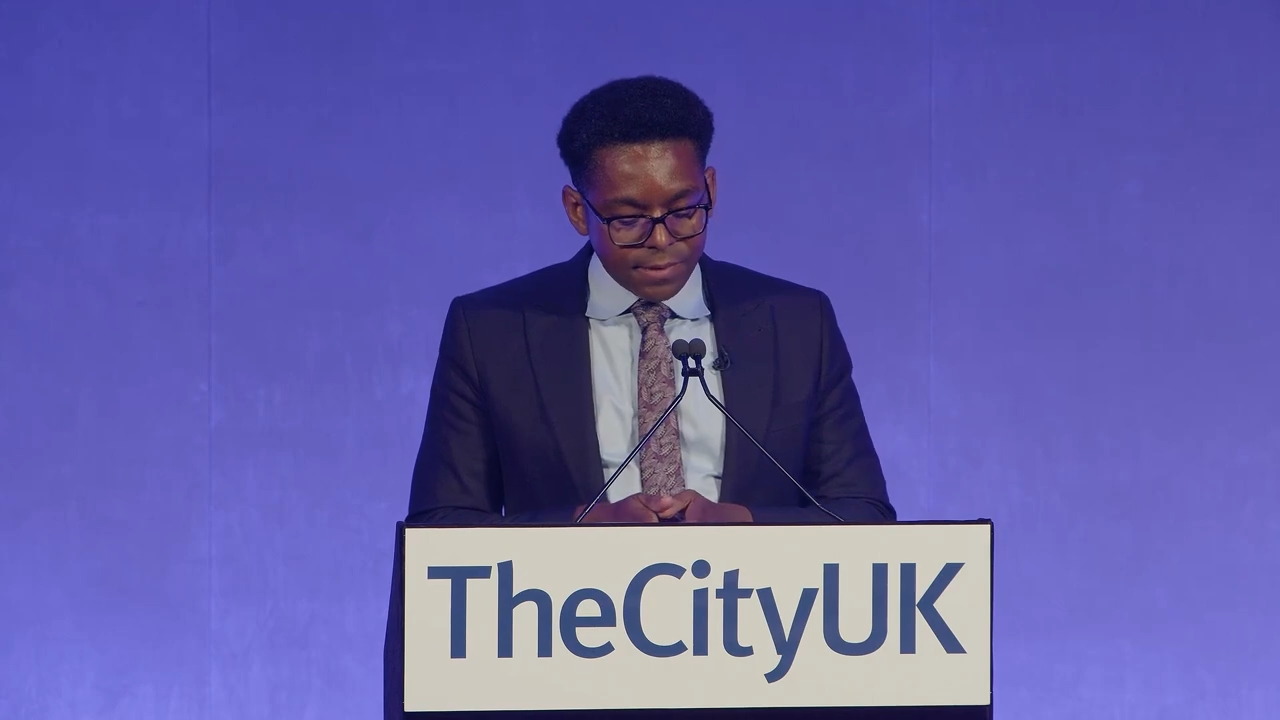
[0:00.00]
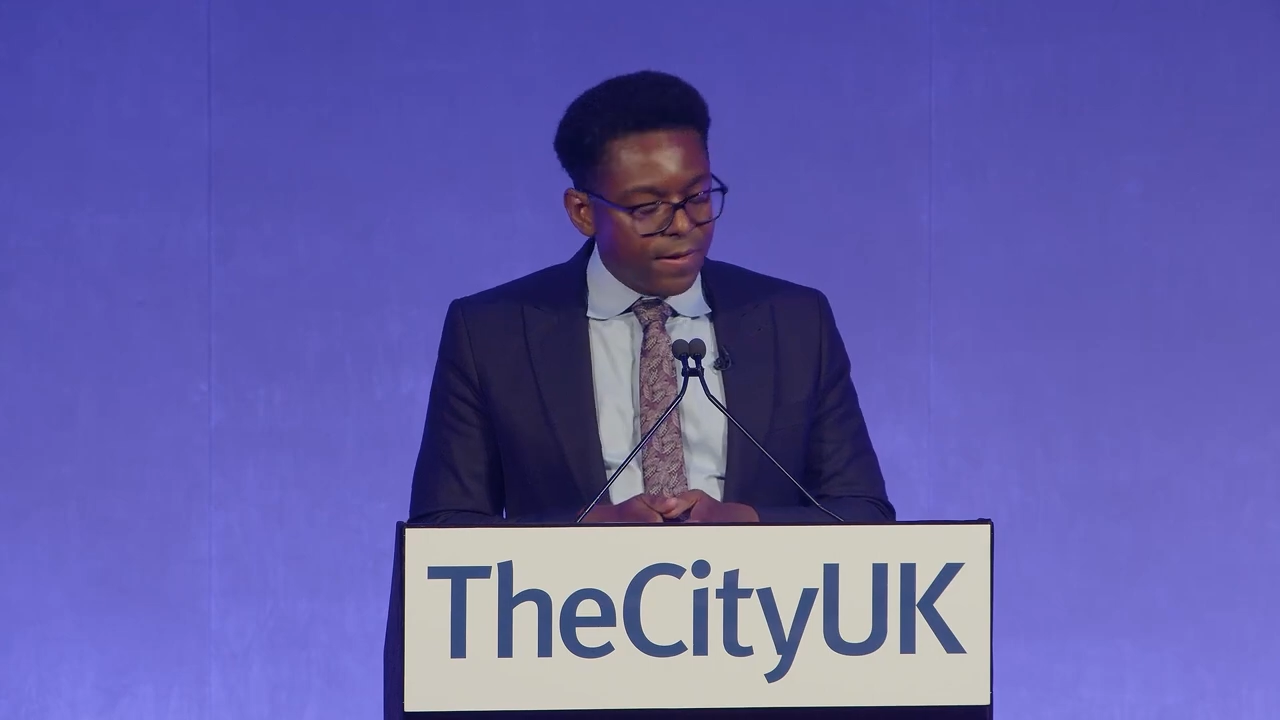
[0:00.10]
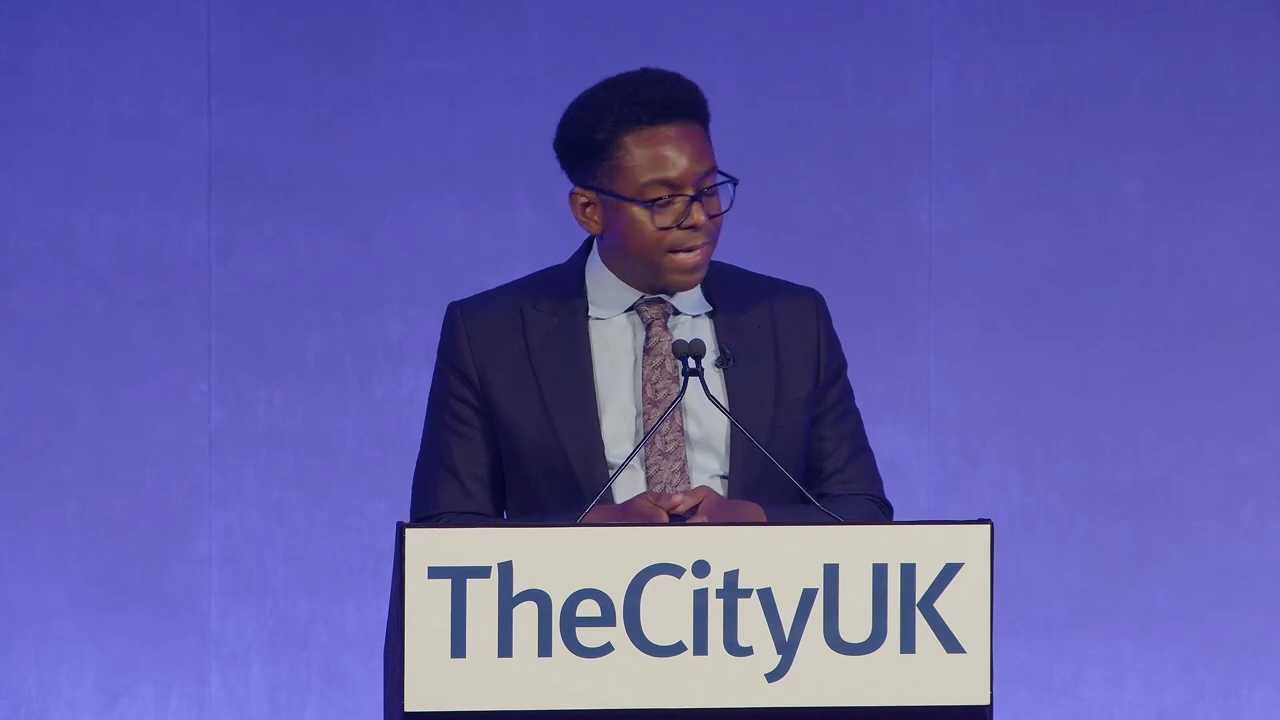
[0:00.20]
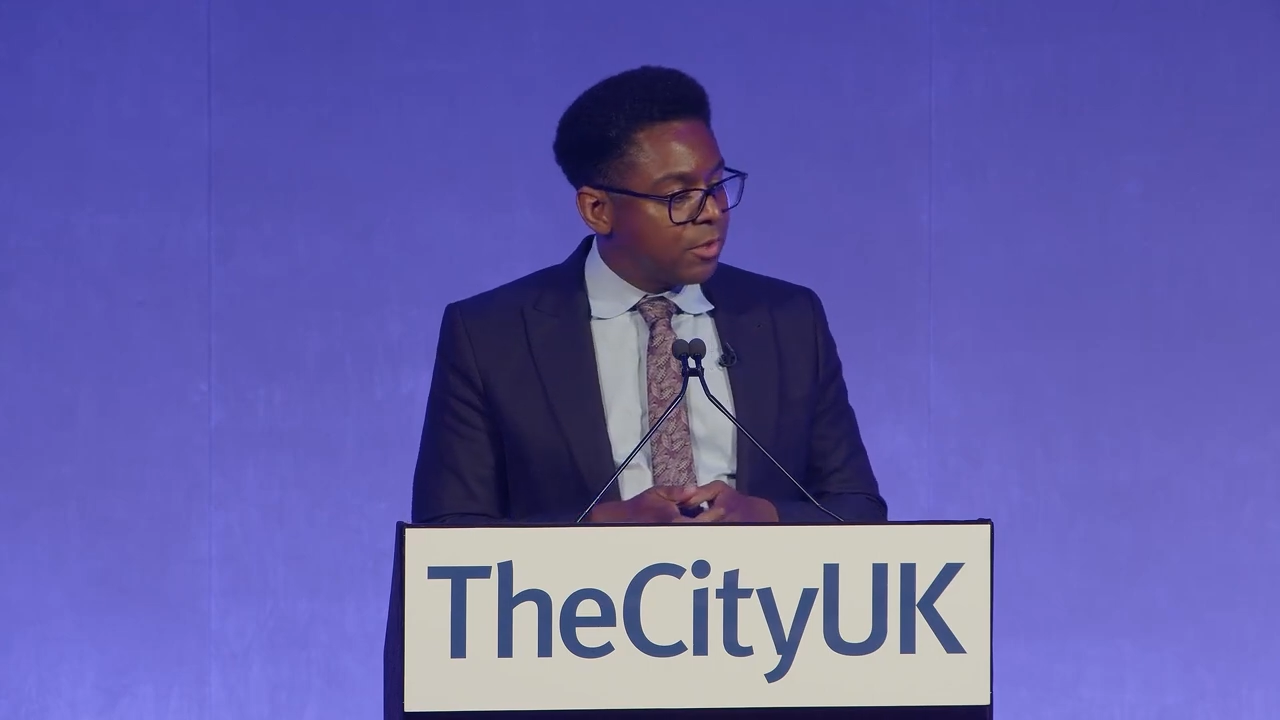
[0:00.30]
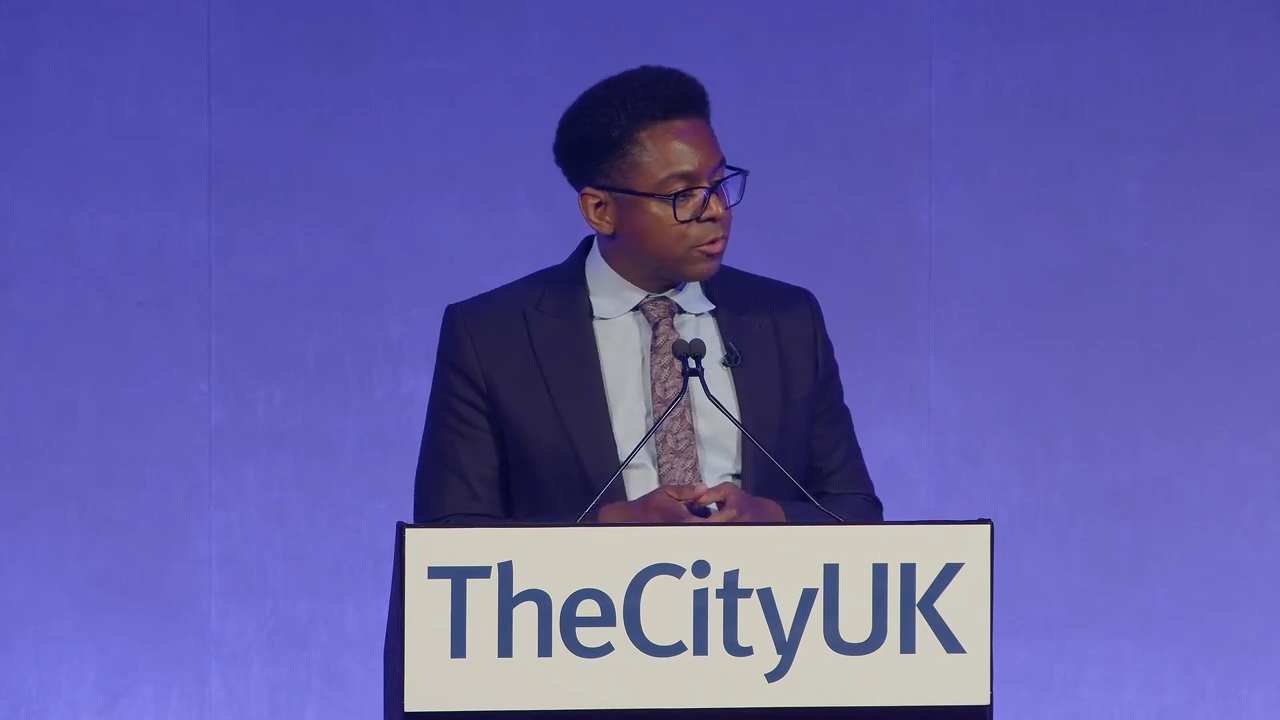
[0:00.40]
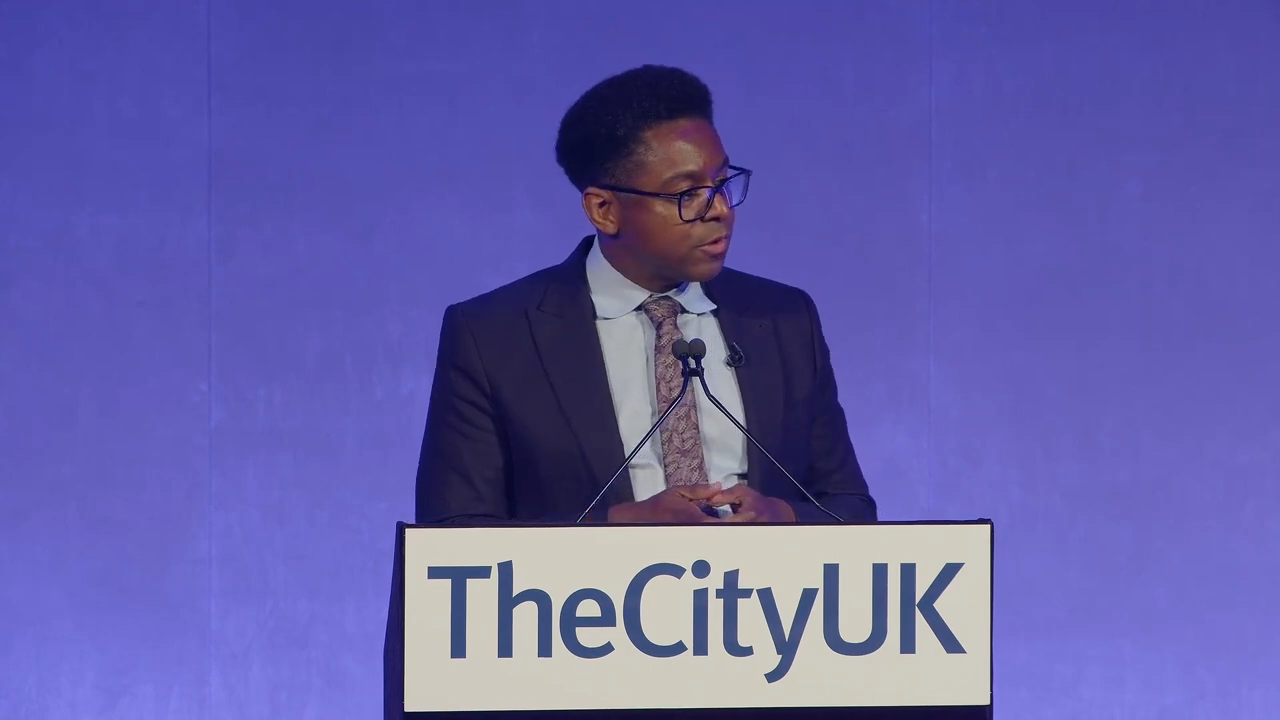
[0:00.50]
financial